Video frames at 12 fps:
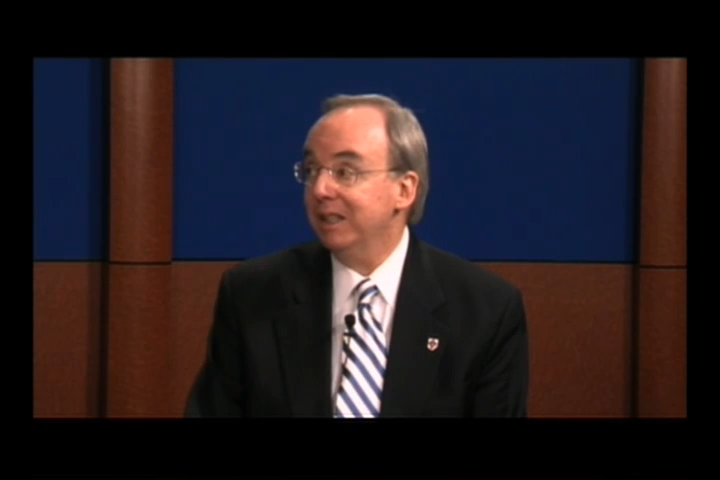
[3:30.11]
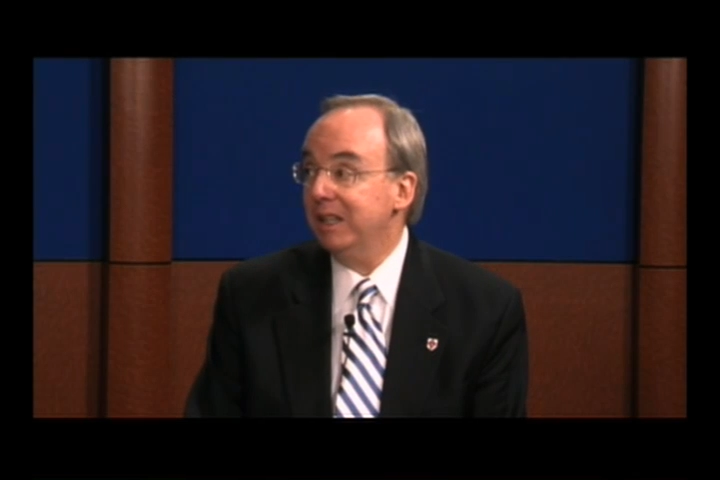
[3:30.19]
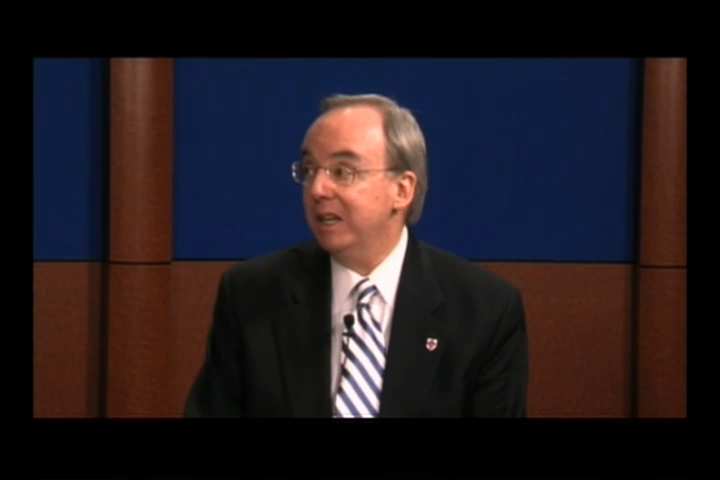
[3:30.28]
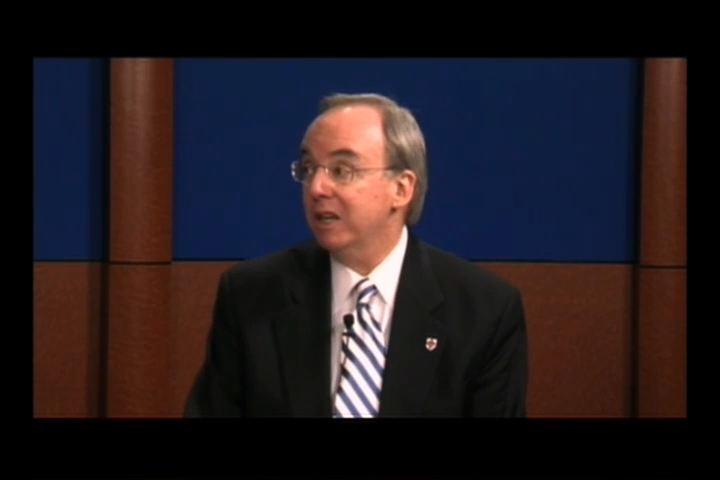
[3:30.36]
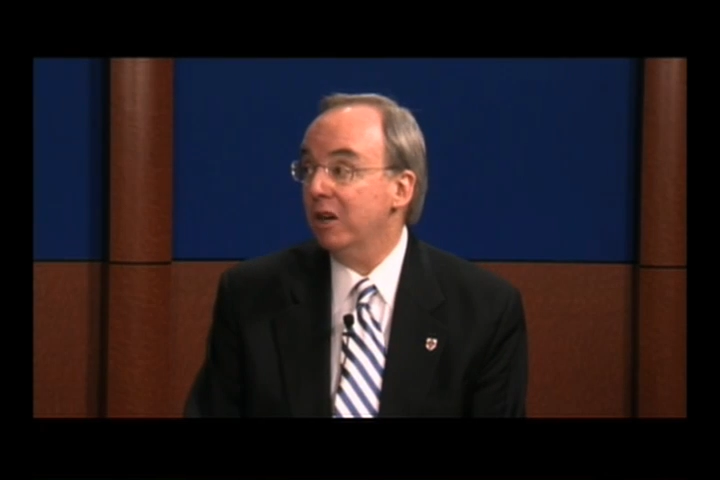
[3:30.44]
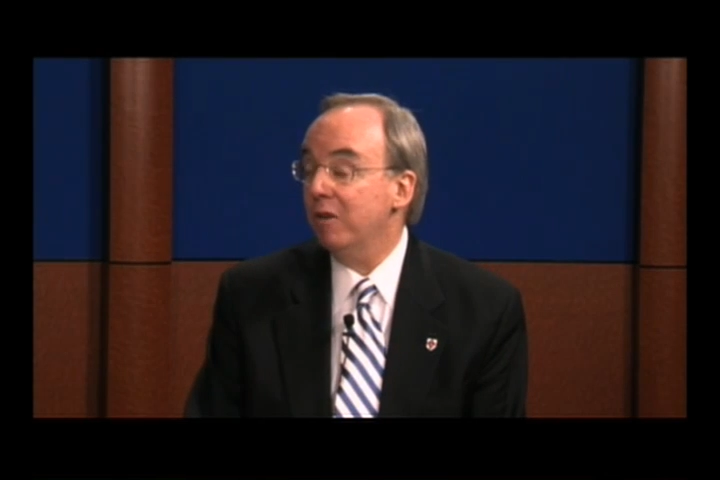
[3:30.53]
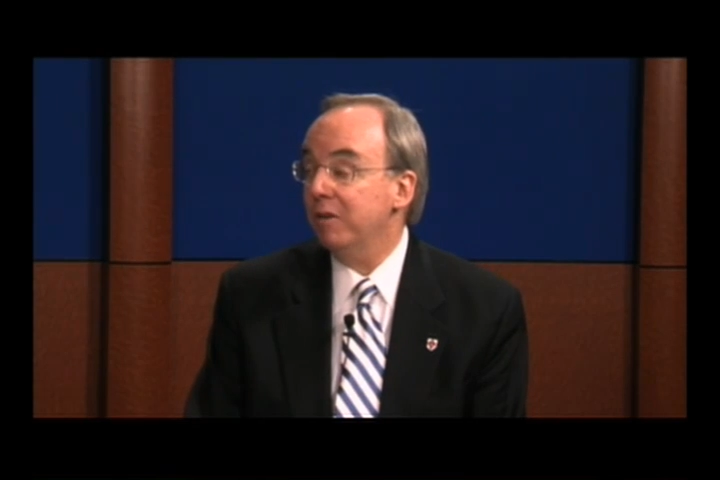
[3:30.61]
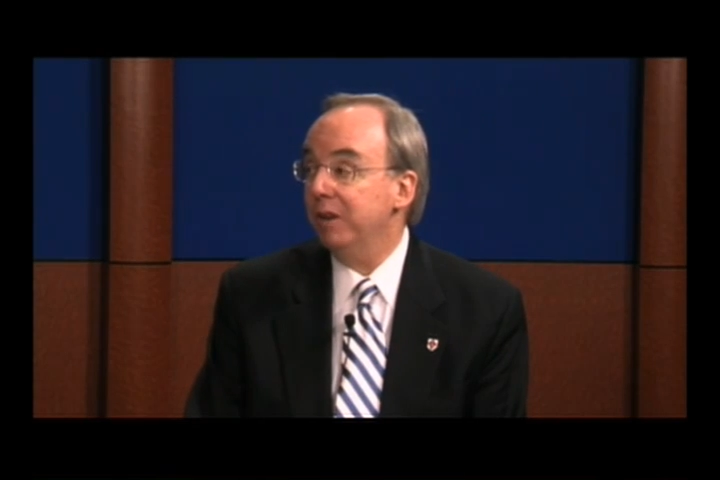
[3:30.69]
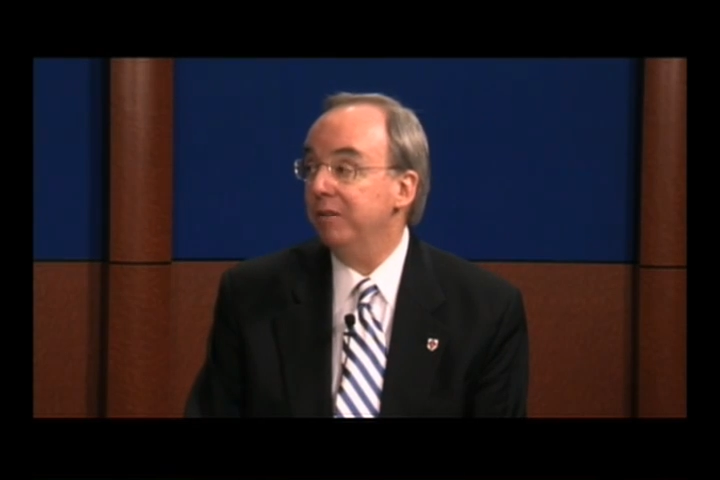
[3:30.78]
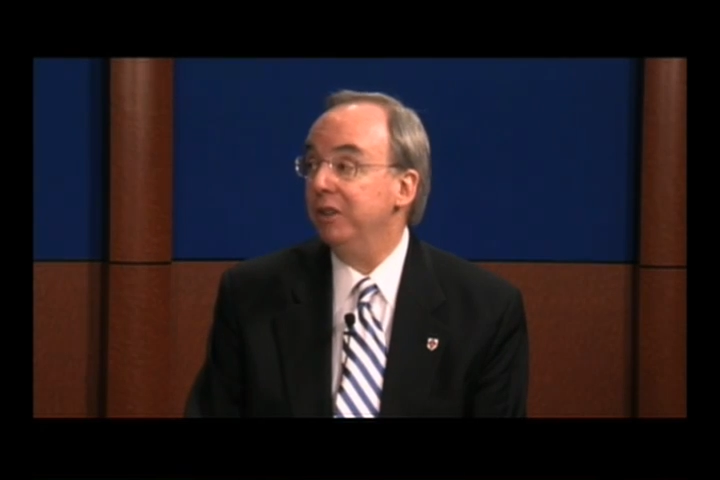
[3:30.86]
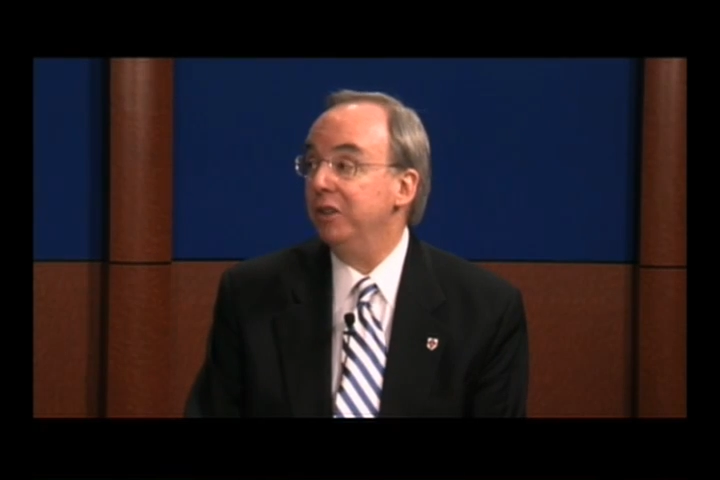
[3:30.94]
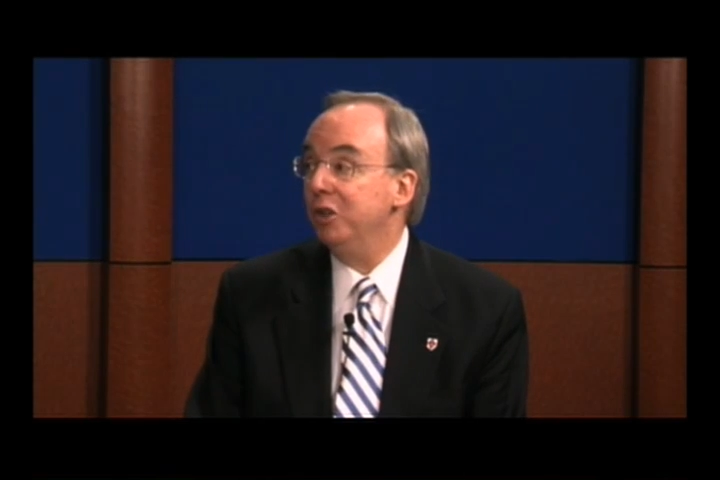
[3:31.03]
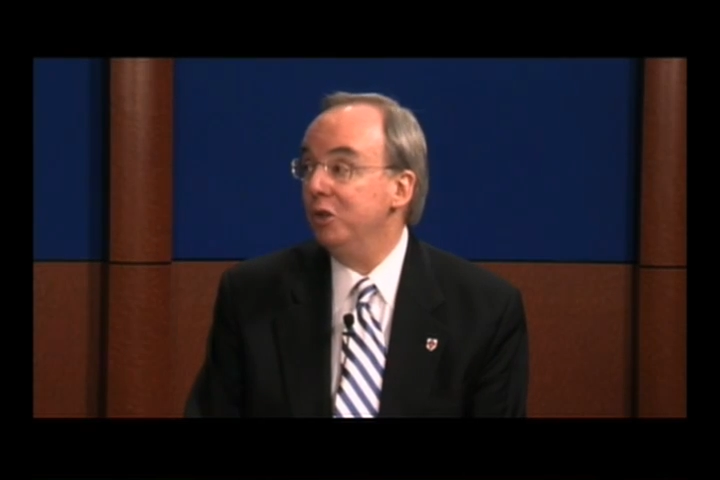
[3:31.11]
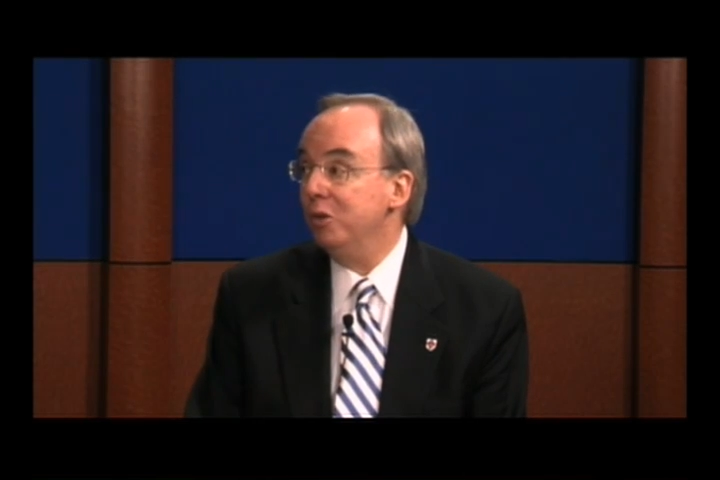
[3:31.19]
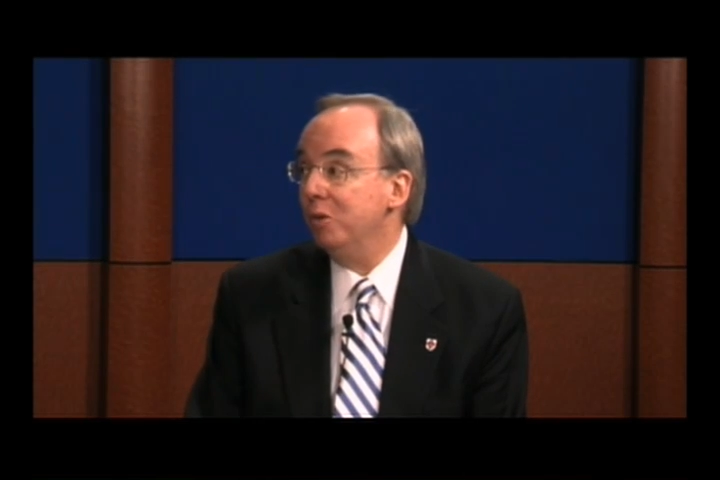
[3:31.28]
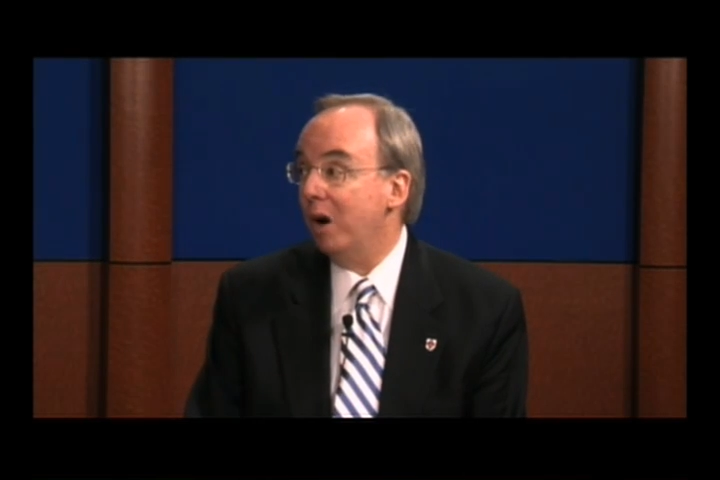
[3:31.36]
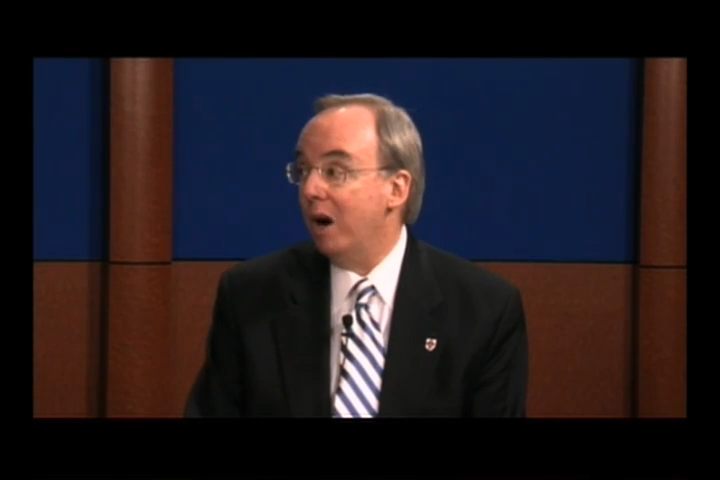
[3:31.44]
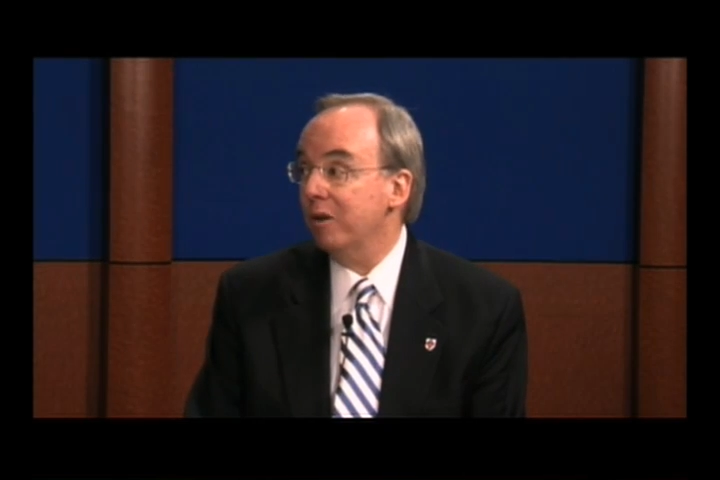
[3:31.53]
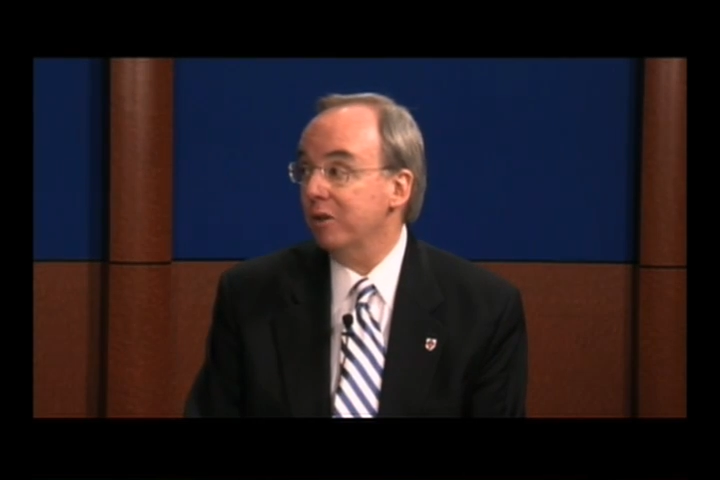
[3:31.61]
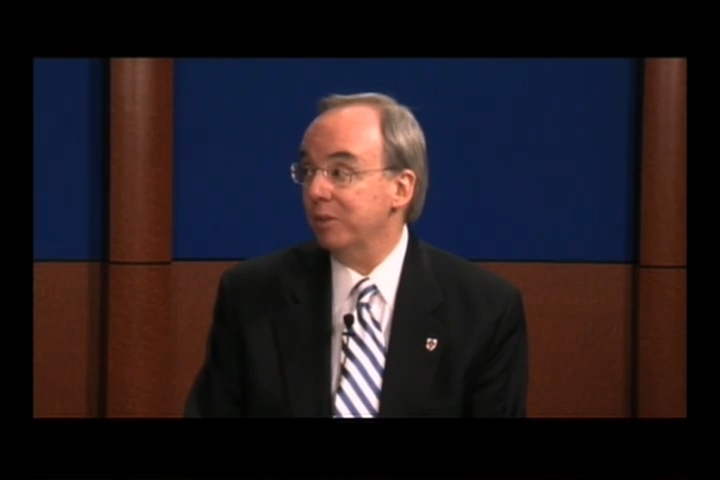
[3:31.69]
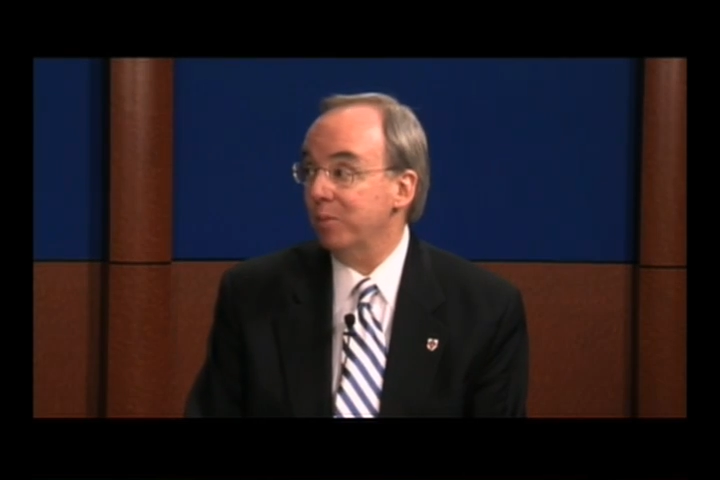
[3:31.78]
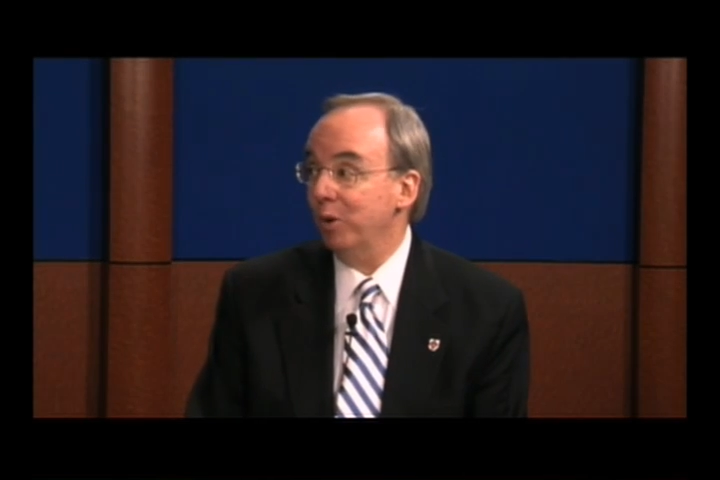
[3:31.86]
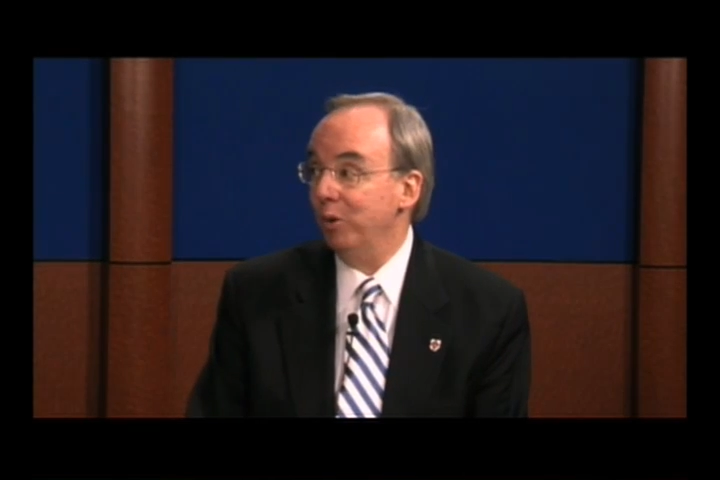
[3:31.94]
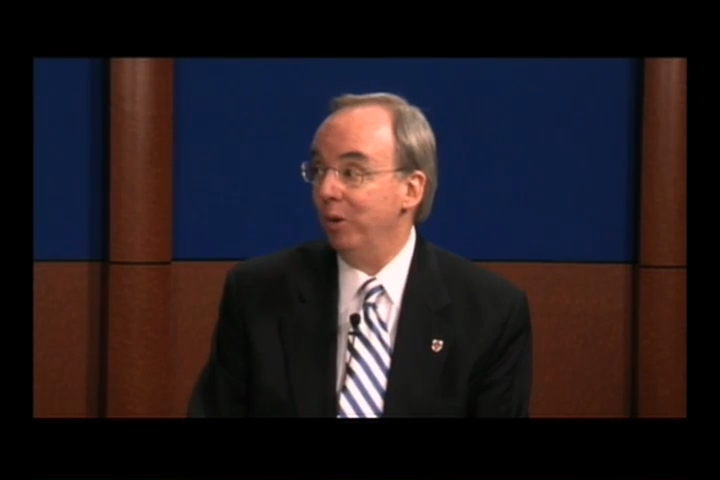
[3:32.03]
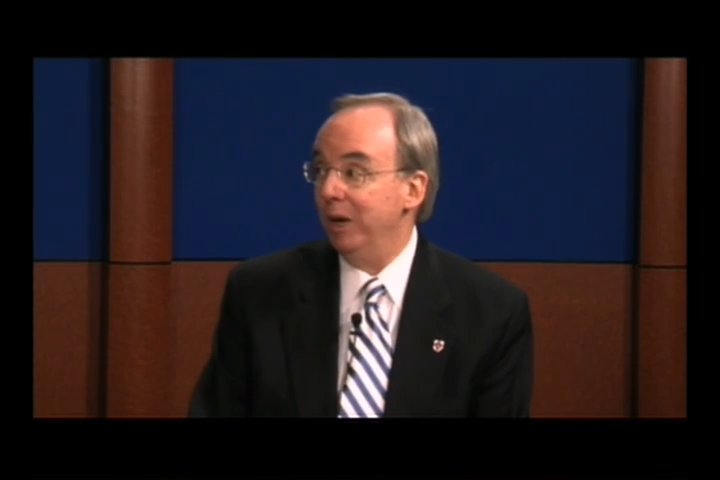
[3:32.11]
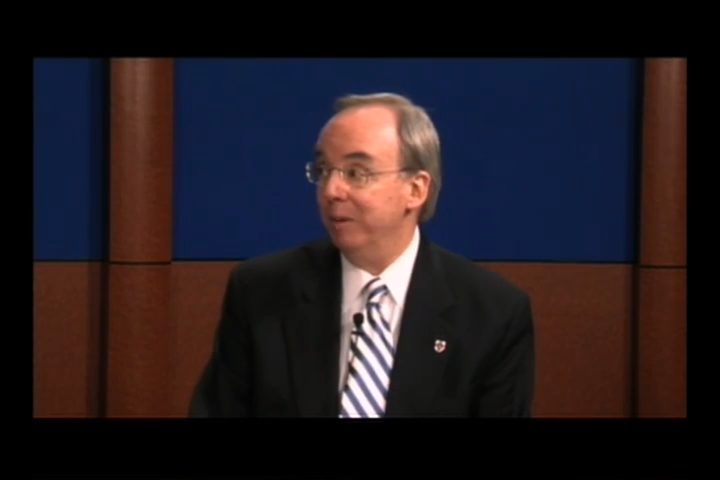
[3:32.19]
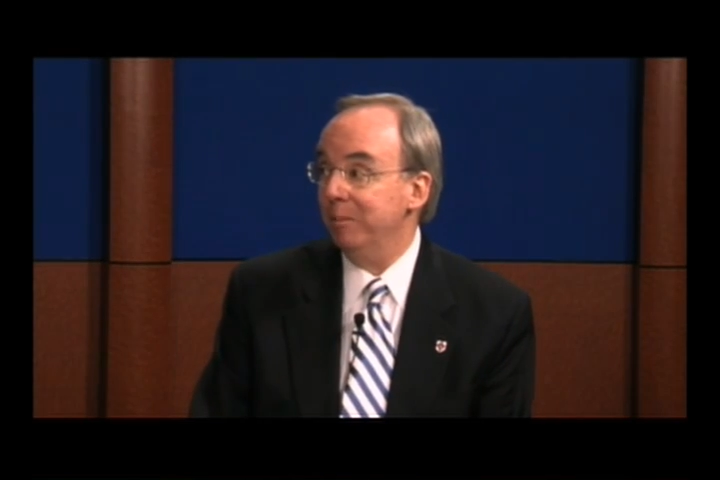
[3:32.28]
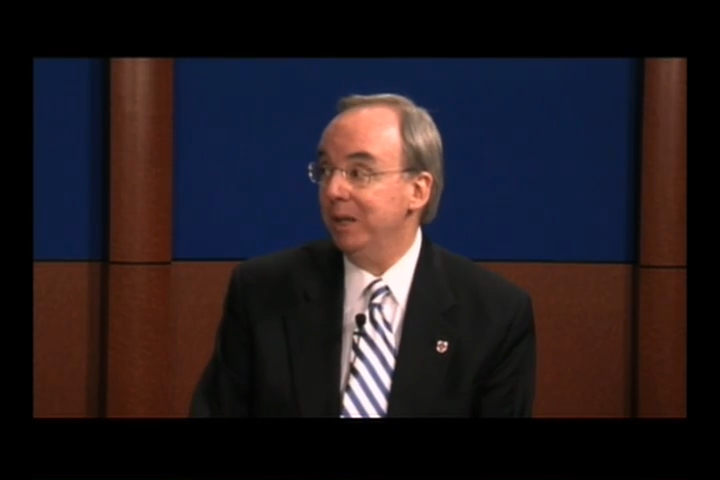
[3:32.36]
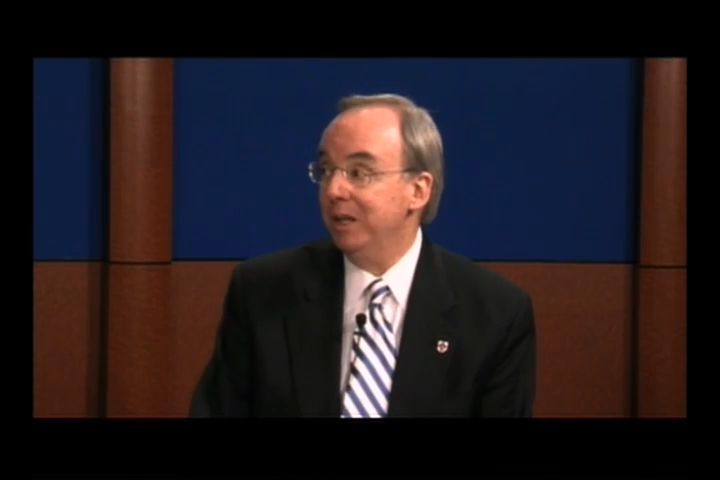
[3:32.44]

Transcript: kickoff of the new honors program.